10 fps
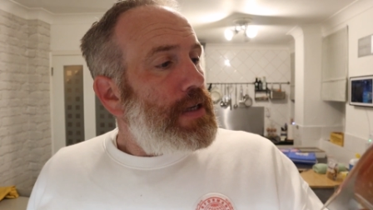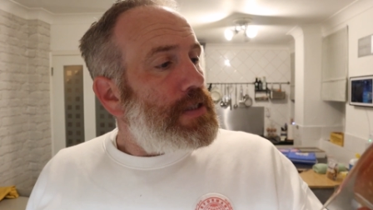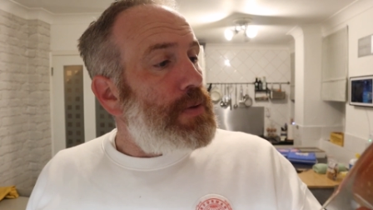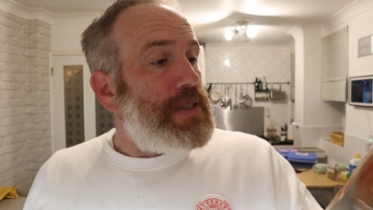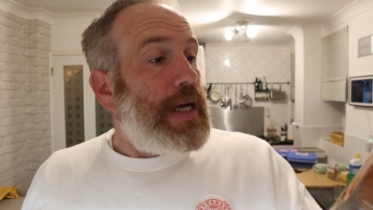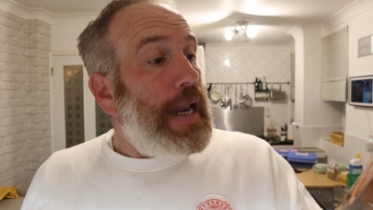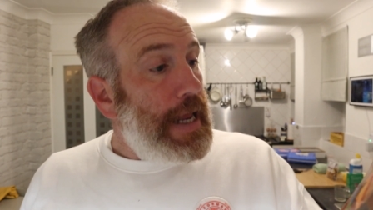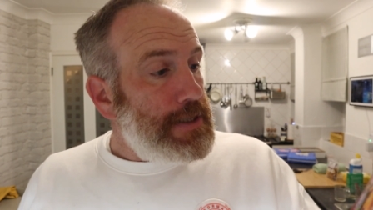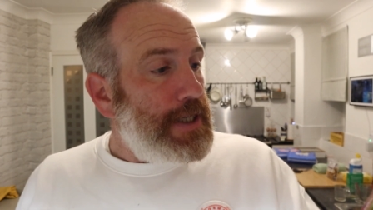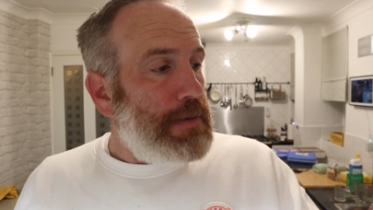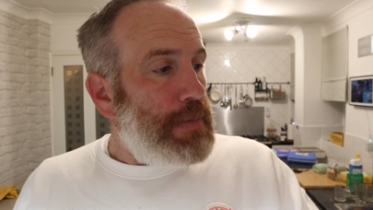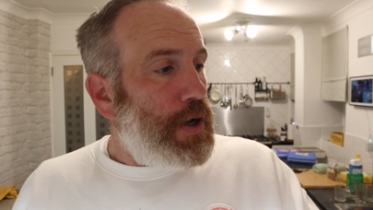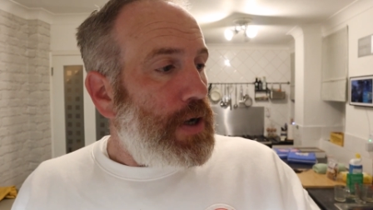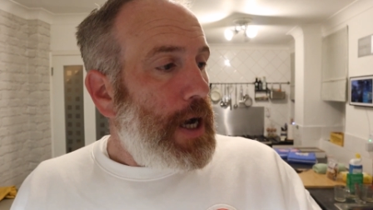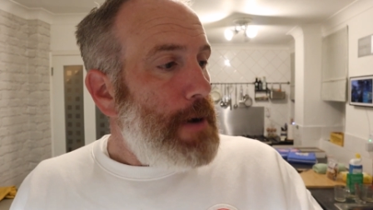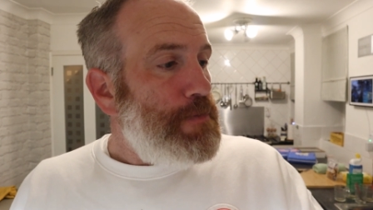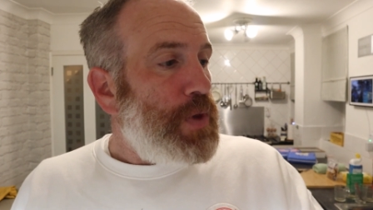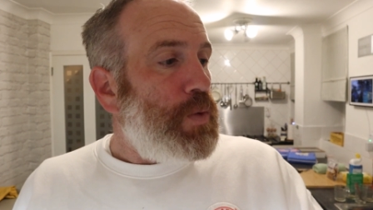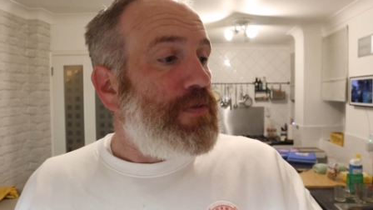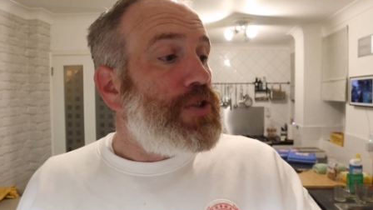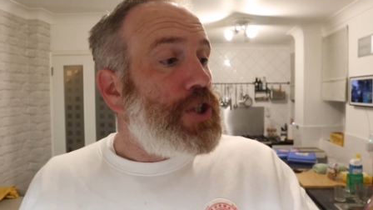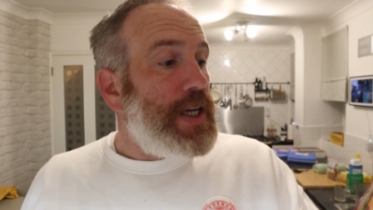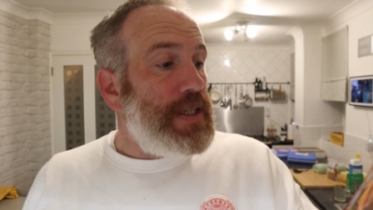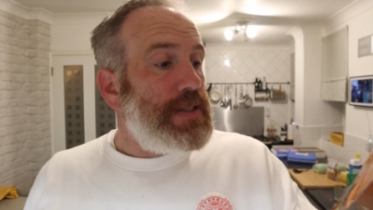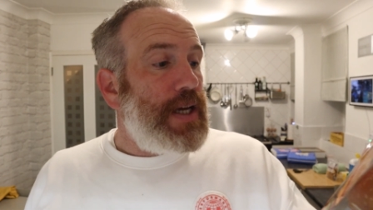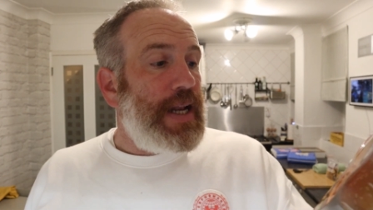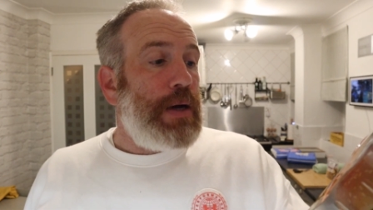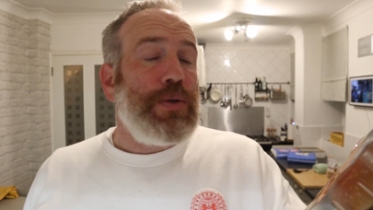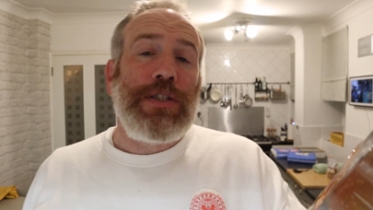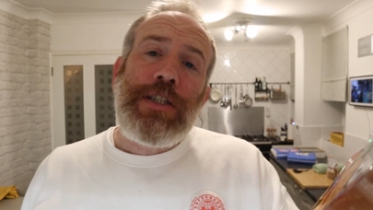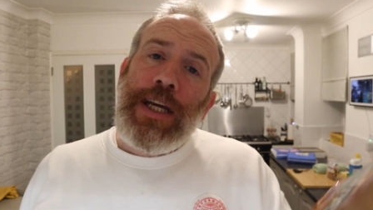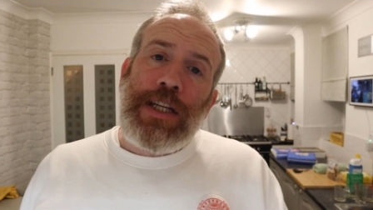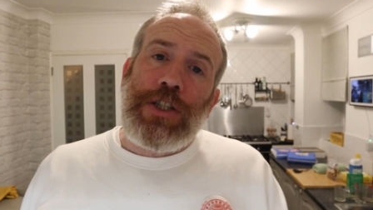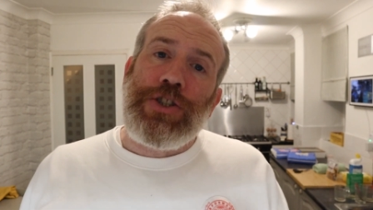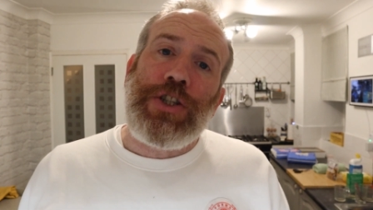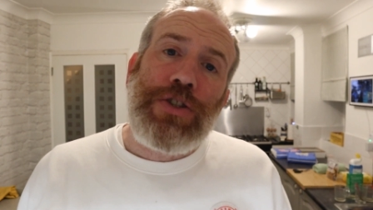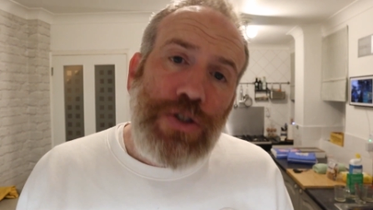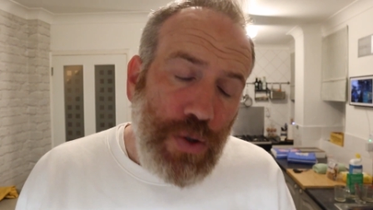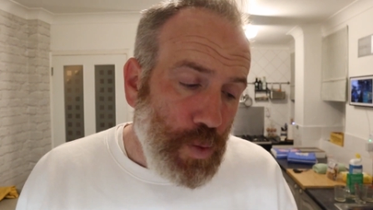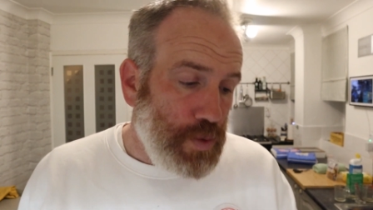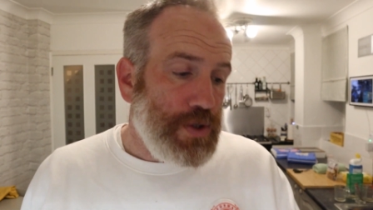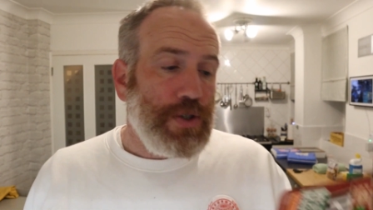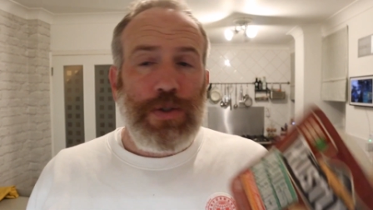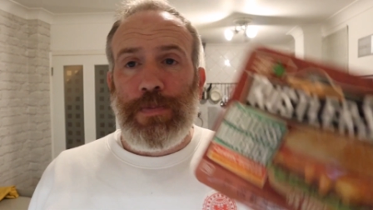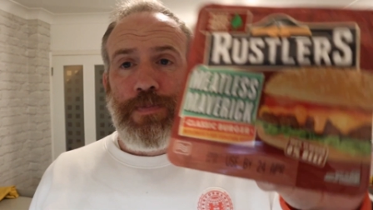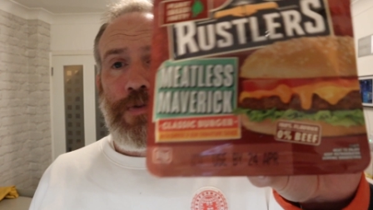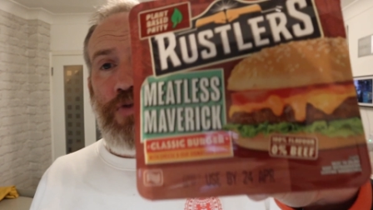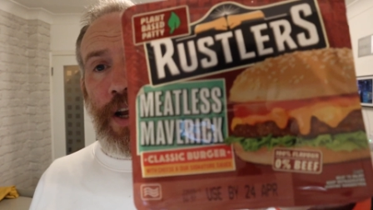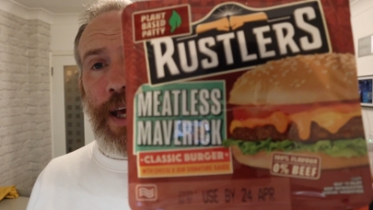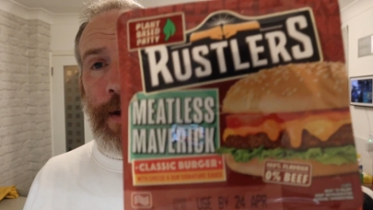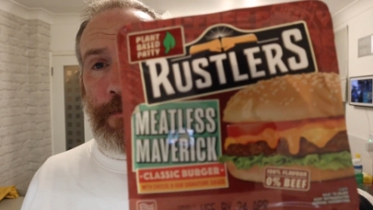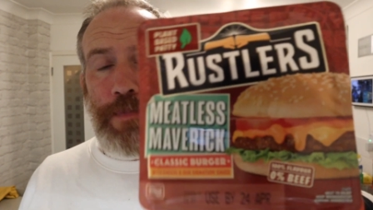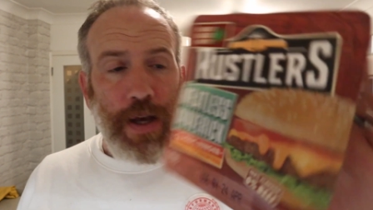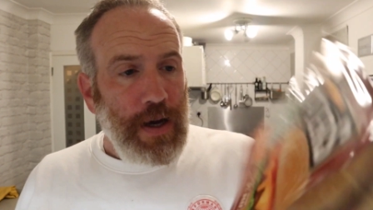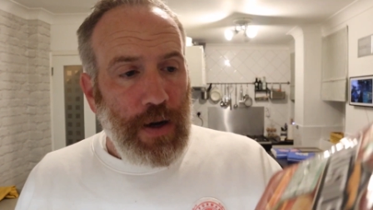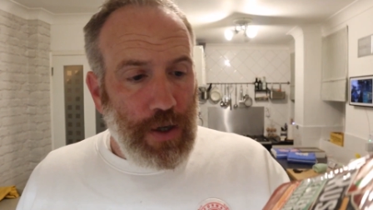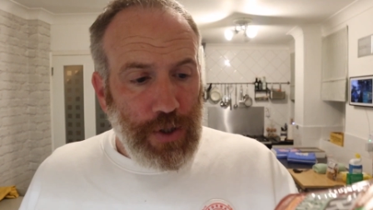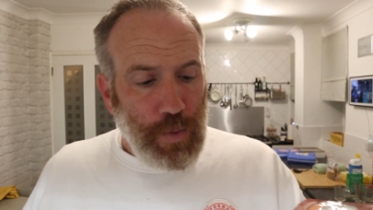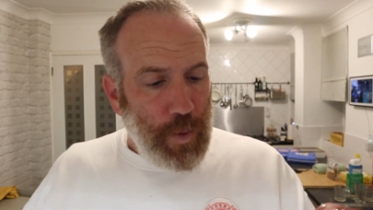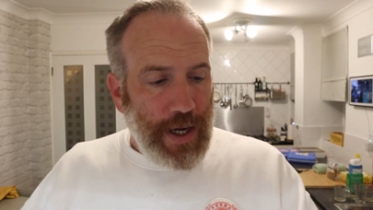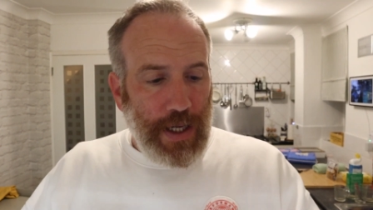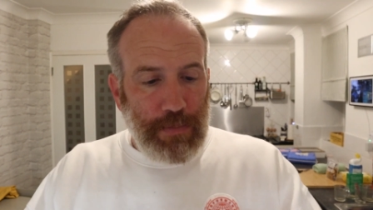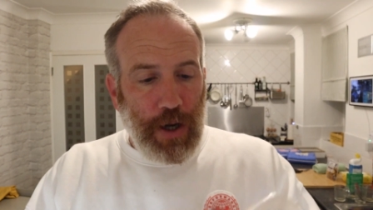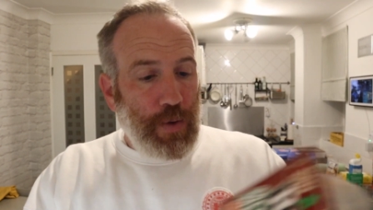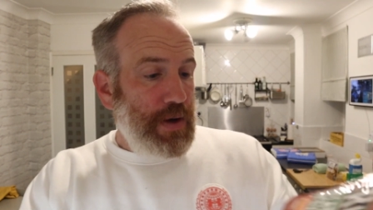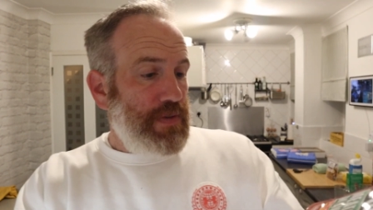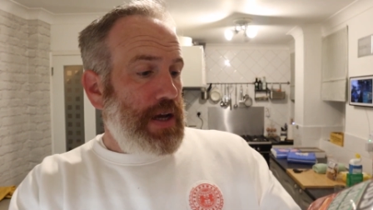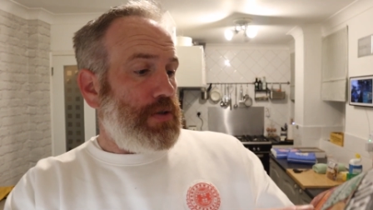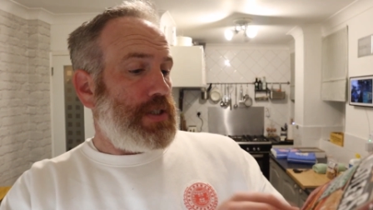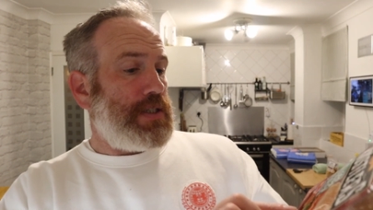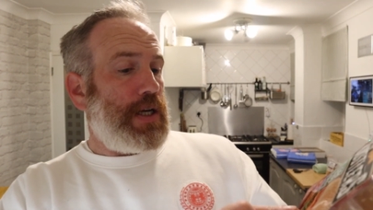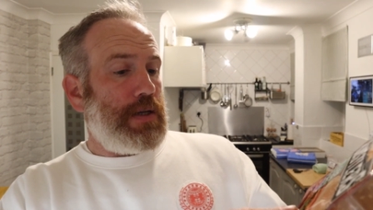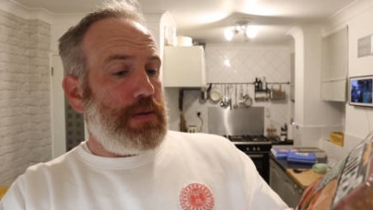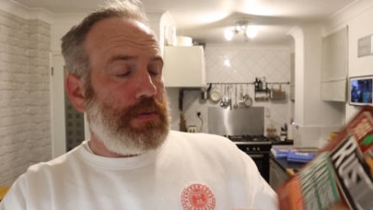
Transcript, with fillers: So it's a classic burger with cheese and our signature sauce, right there. I'm gonna do back in the microwave, how long does this take?